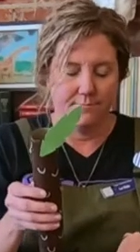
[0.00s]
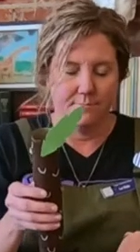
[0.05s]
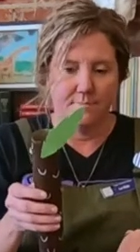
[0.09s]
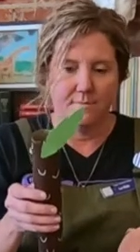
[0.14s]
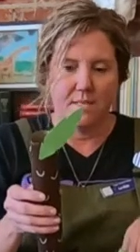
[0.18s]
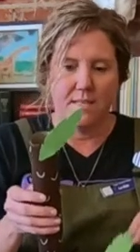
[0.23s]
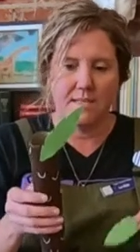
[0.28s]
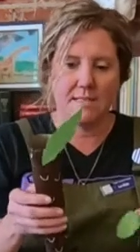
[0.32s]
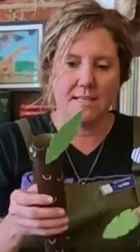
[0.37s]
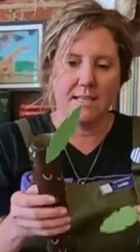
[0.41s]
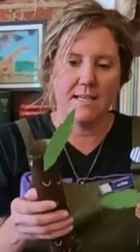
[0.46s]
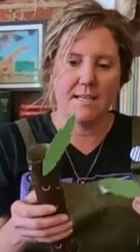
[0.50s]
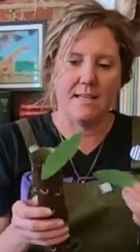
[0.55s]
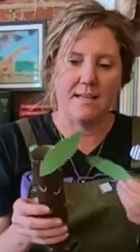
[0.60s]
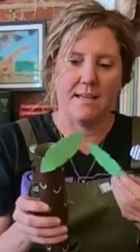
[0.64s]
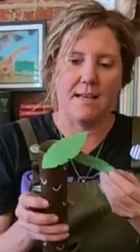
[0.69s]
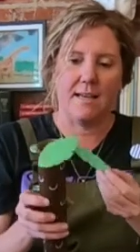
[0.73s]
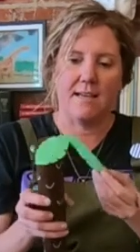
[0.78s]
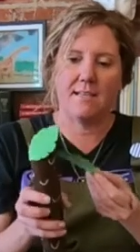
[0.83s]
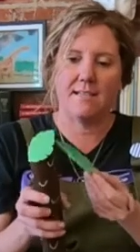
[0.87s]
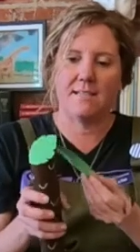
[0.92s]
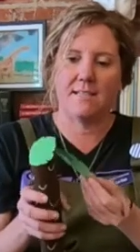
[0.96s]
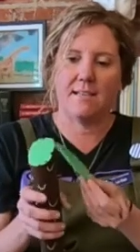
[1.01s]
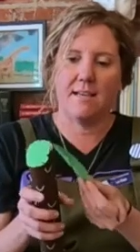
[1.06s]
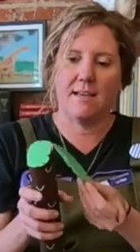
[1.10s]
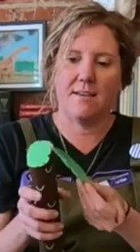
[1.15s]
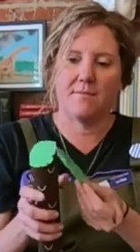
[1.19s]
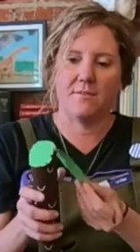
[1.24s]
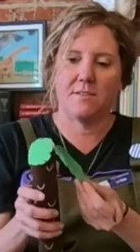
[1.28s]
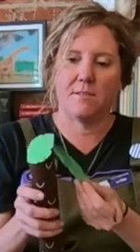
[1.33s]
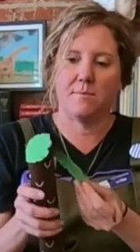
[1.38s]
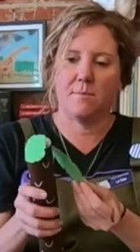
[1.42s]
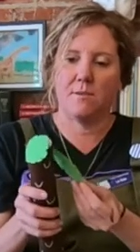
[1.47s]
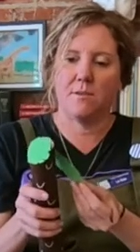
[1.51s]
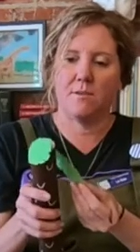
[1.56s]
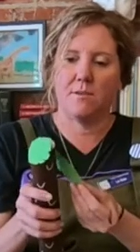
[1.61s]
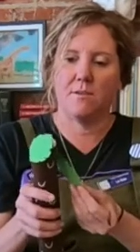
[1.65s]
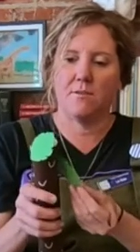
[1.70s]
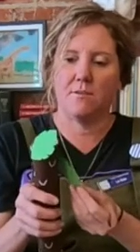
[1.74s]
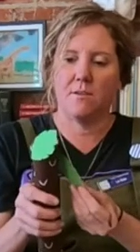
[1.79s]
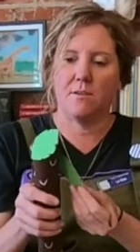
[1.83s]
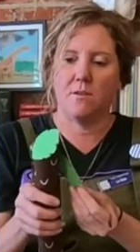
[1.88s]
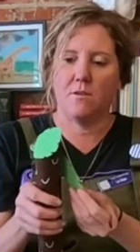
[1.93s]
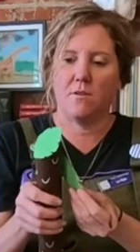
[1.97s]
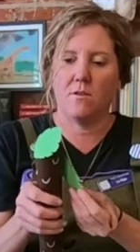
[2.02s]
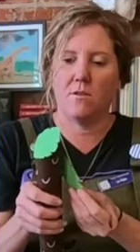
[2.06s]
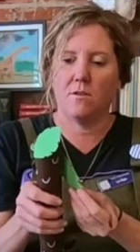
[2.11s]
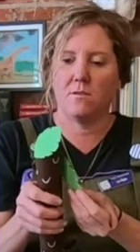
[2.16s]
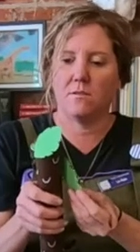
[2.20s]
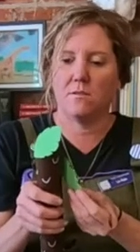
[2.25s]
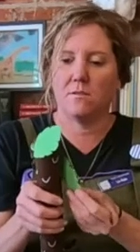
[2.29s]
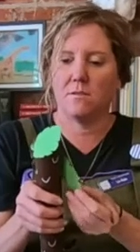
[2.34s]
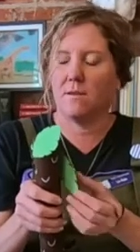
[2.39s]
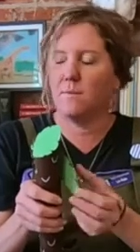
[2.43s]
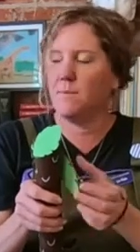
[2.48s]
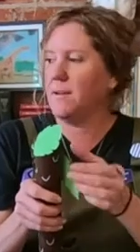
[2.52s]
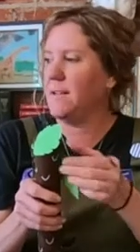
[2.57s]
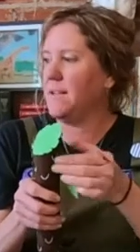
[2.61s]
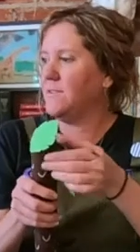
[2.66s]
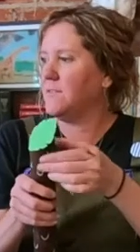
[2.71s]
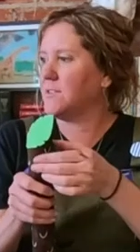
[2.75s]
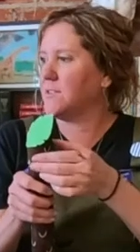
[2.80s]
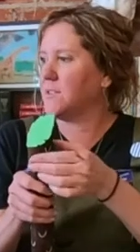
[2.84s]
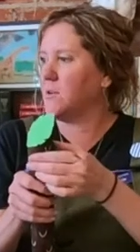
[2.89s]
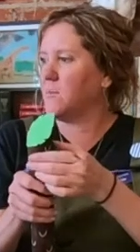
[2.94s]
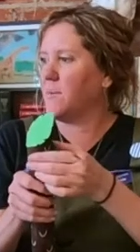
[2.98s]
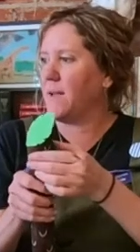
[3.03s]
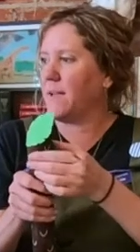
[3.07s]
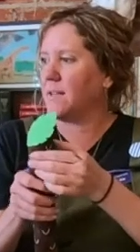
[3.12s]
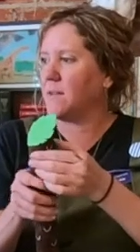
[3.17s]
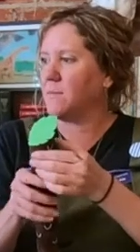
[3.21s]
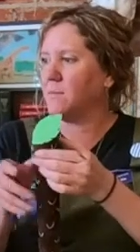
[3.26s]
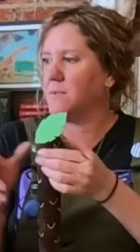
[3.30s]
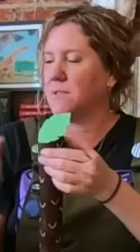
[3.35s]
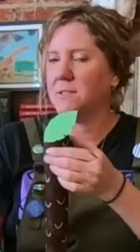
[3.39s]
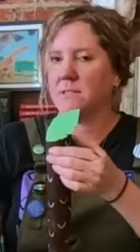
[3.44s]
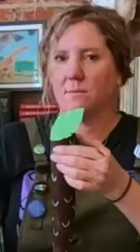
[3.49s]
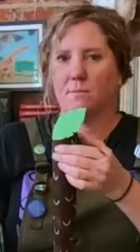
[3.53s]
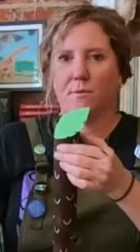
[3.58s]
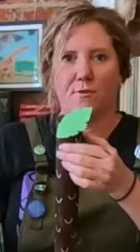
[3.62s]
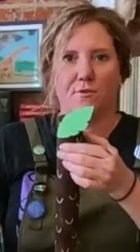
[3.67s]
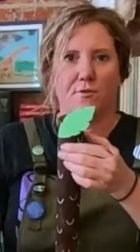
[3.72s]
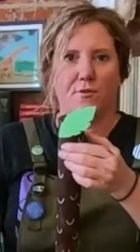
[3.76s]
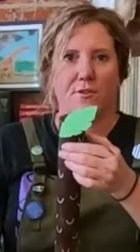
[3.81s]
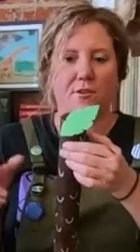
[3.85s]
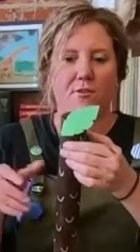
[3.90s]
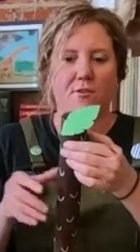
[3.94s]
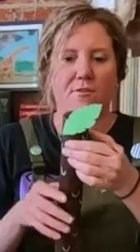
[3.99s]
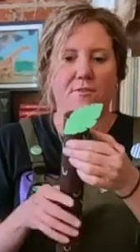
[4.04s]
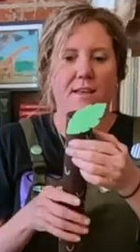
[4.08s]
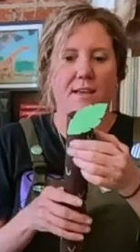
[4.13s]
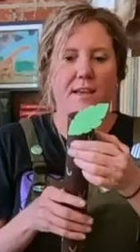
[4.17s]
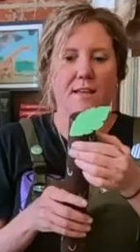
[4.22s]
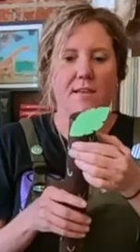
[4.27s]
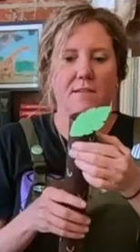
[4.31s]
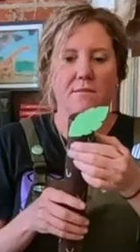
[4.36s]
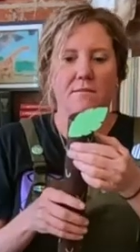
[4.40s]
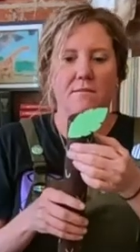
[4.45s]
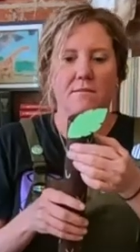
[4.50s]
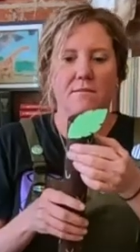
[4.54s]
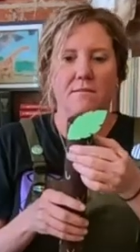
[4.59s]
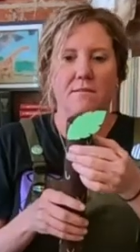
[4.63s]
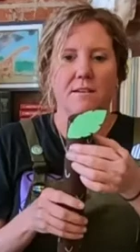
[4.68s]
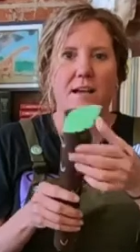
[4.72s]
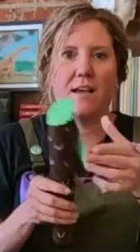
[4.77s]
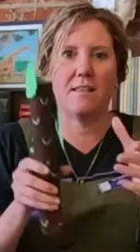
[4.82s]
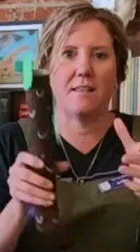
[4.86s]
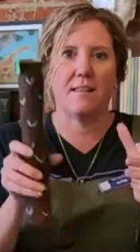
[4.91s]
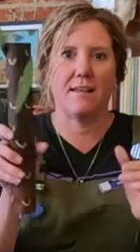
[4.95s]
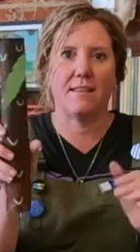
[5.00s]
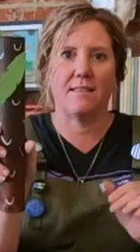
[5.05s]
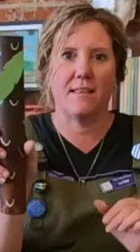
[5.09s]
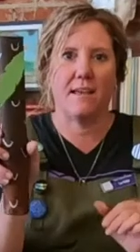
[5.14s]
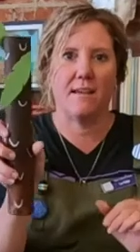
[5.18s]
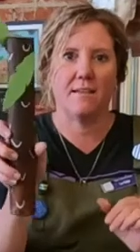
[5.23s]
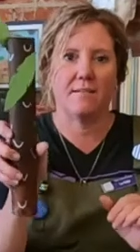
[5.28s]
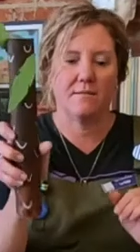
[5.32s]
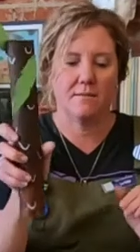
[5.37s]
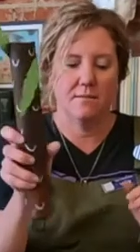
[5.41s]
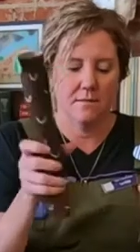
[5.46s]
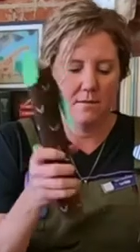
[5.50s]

It's kind of nice to have some on there that aren't. I'm gonna have to go back and put some over here on that. I like that.